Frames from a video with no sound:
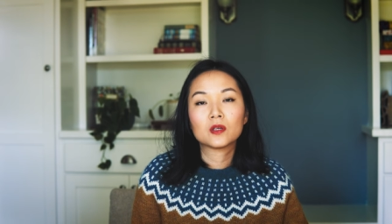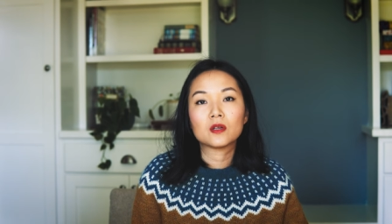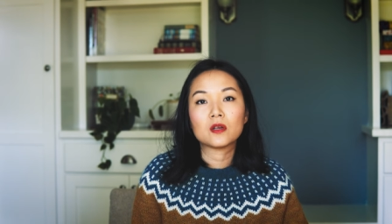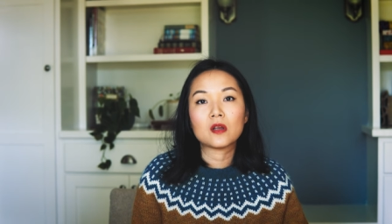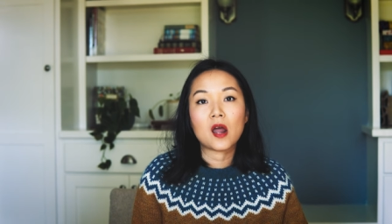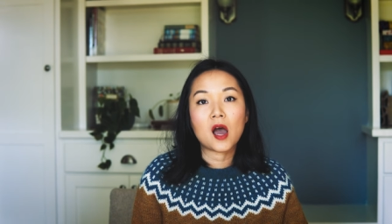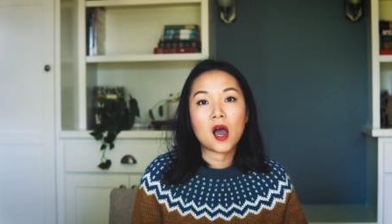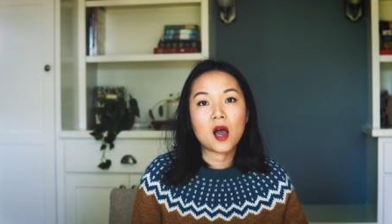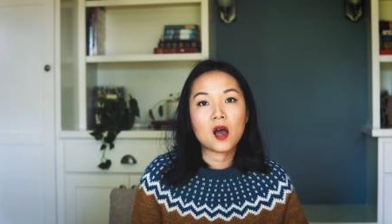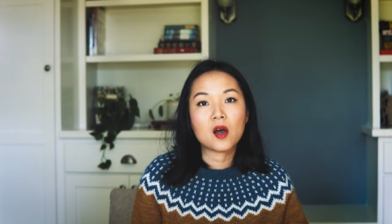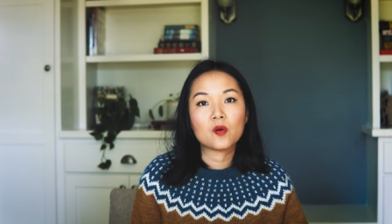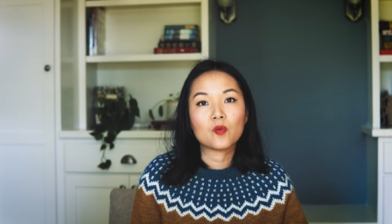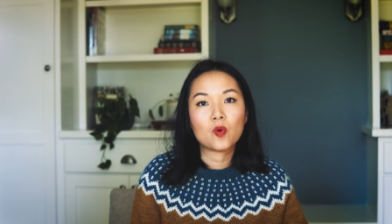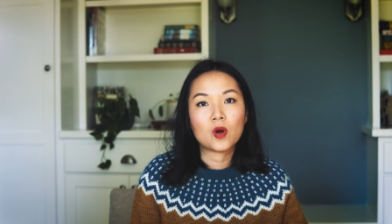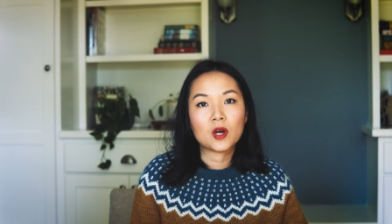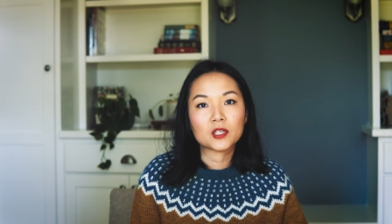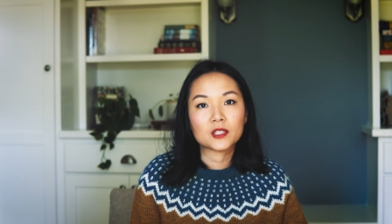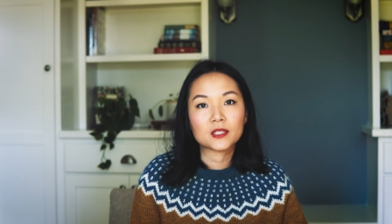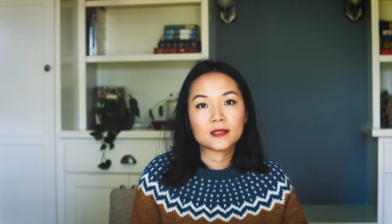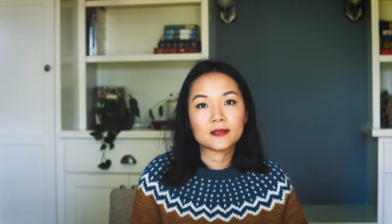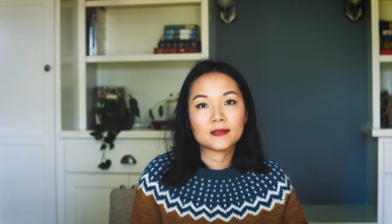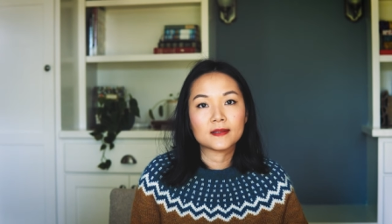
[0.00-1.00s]
not
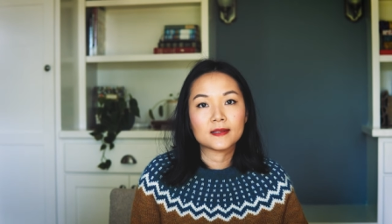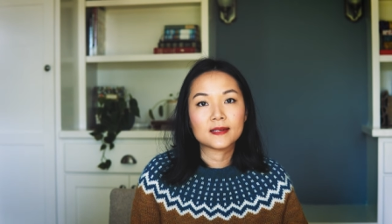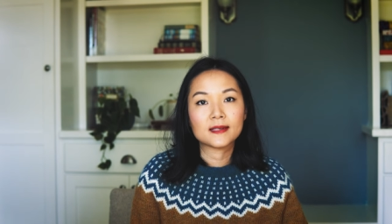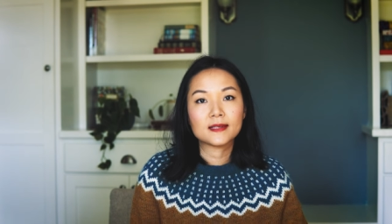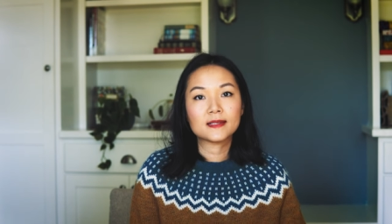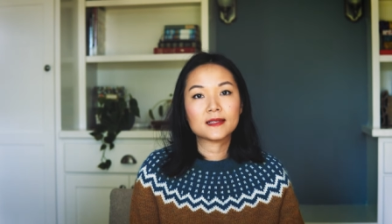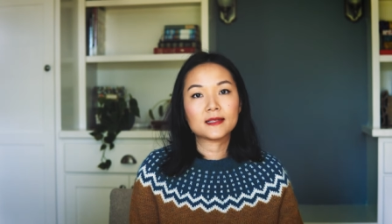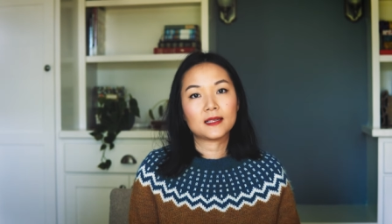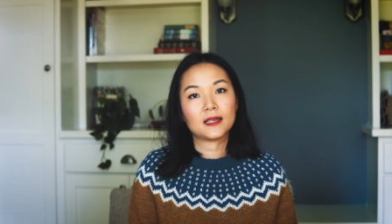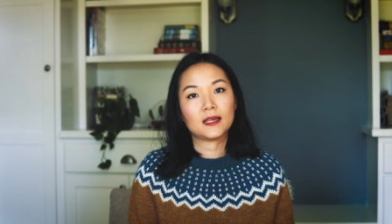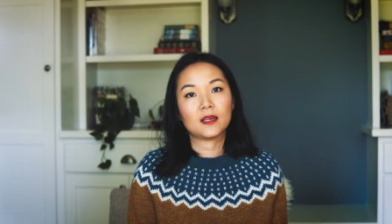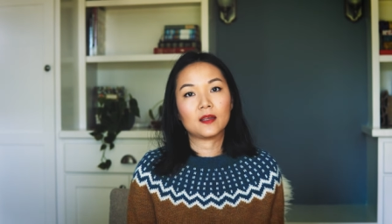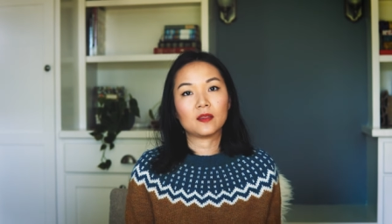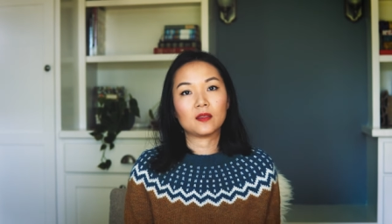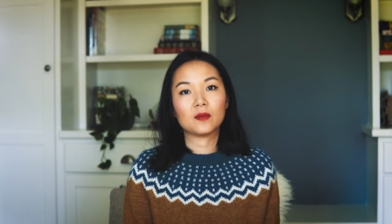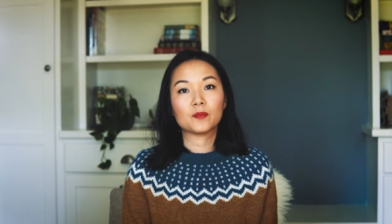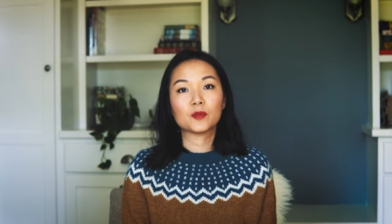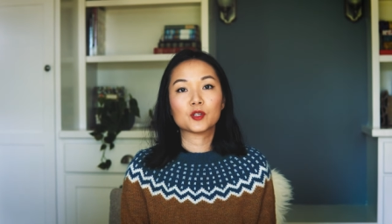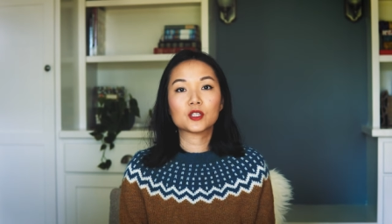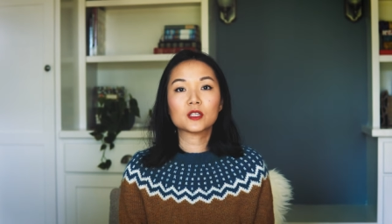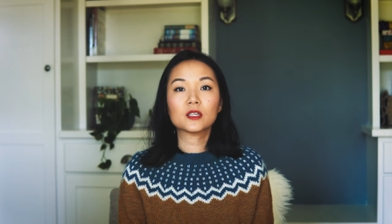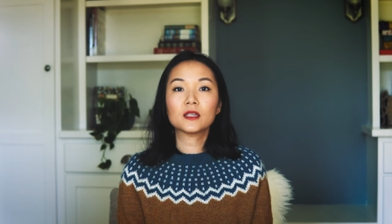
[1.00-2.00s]
washing this in
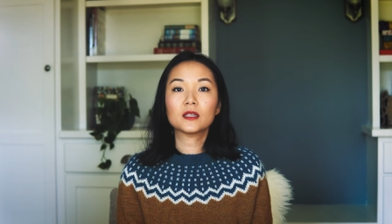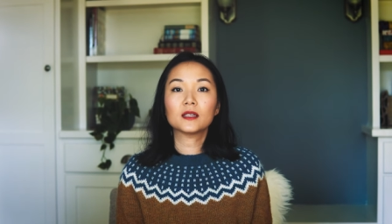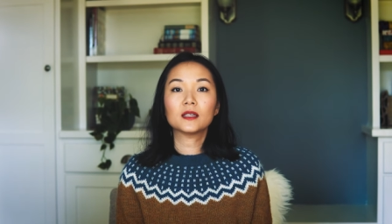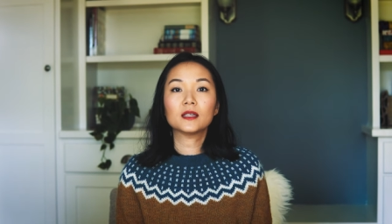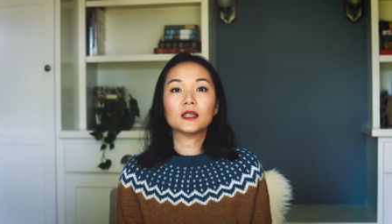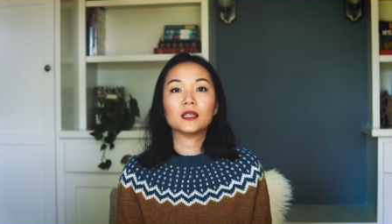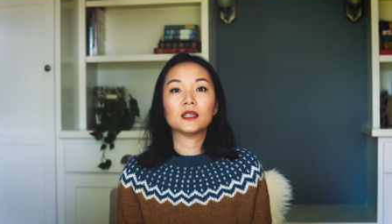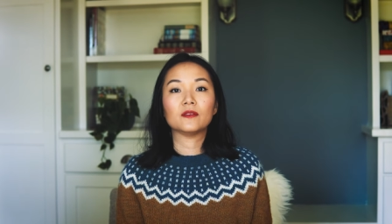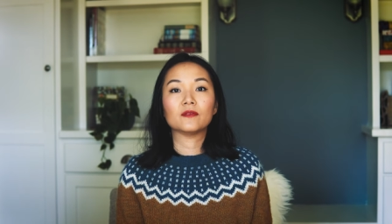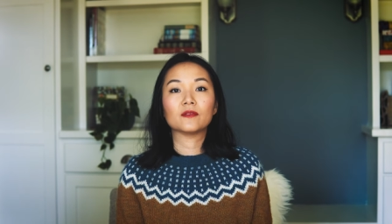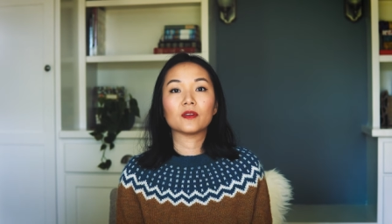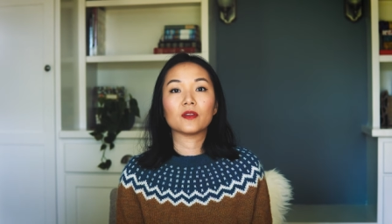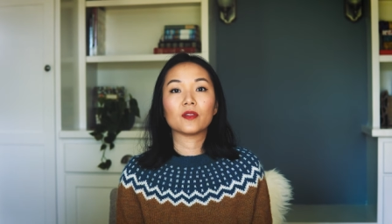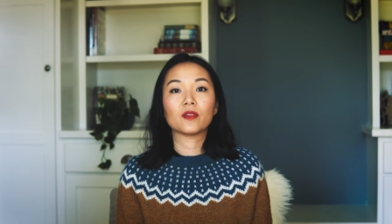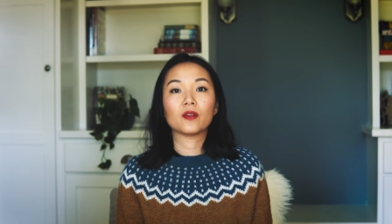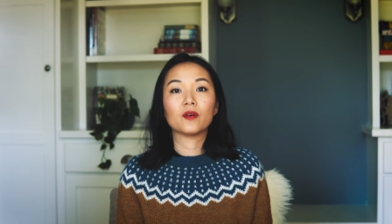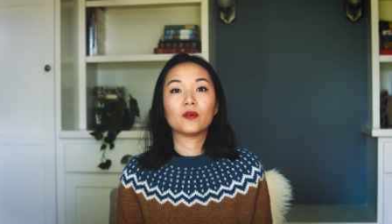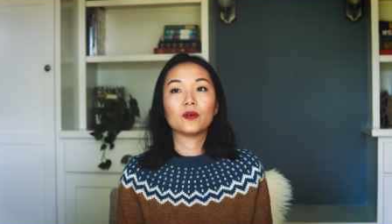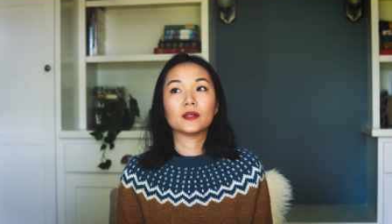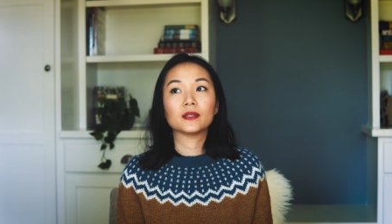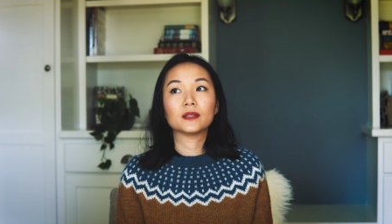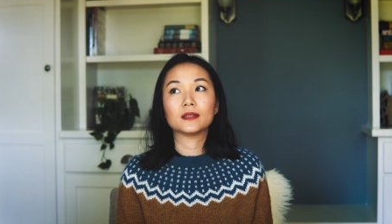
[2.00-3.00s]
the machine, even
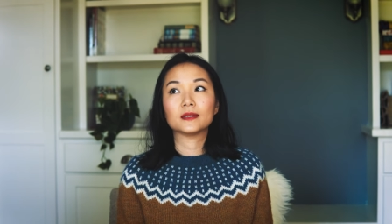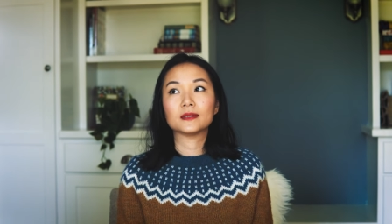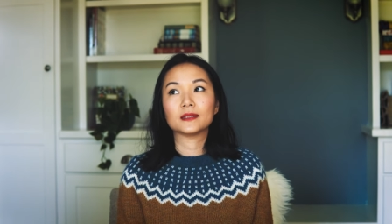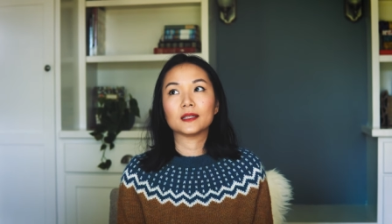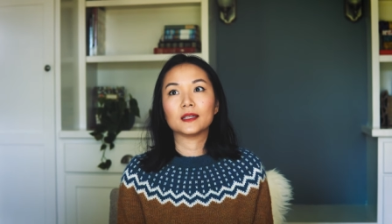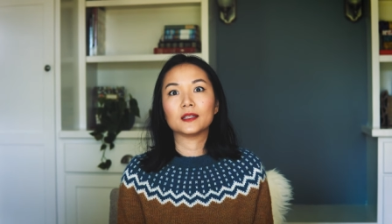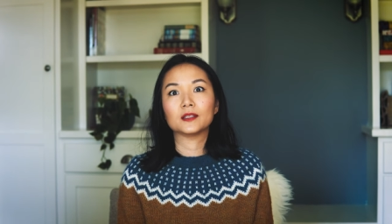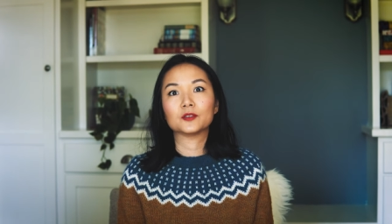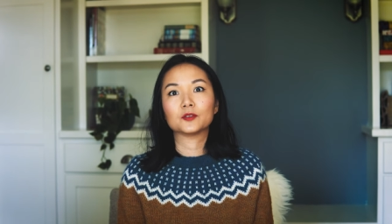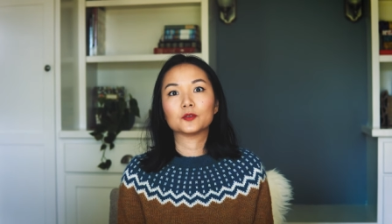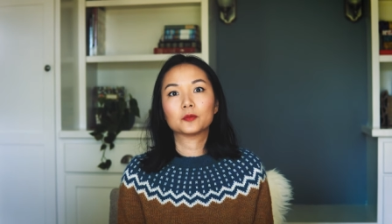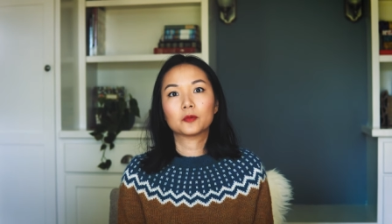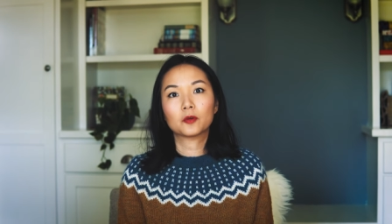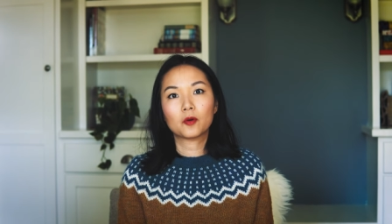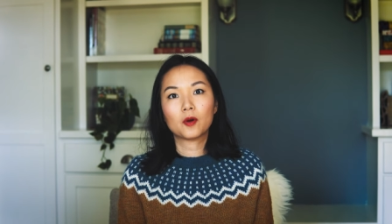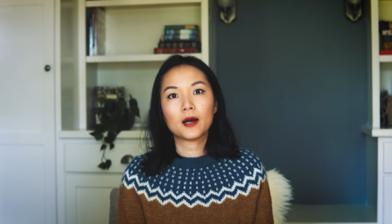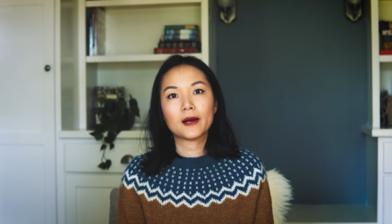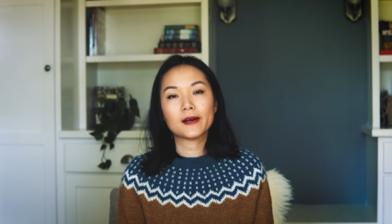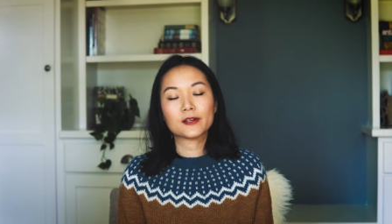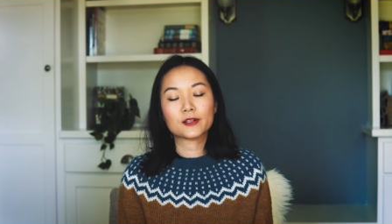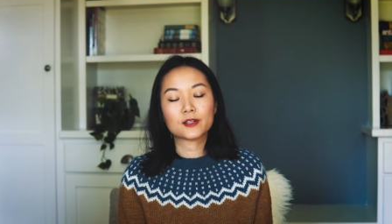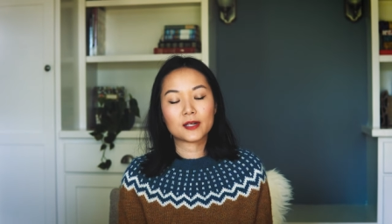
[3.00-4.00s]
though it does say super
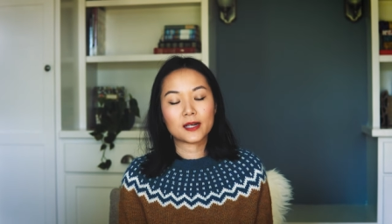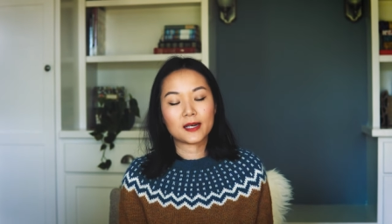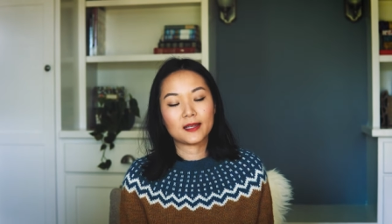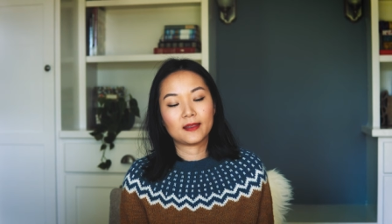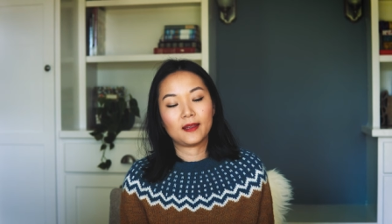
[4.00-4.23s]
wash.